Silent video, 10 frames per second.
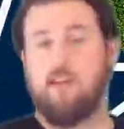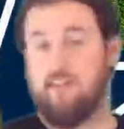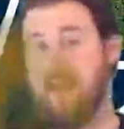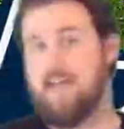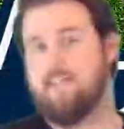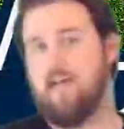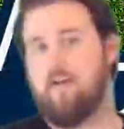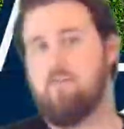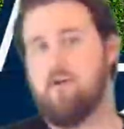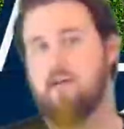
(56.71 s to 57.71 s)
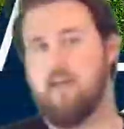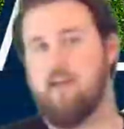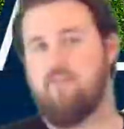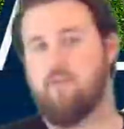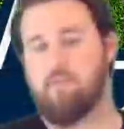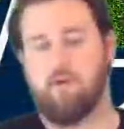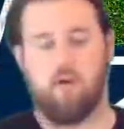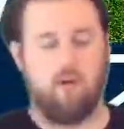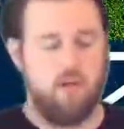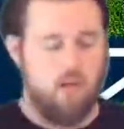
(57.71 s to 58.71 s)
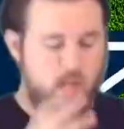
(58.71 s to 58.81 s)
last night on Monday Night Football,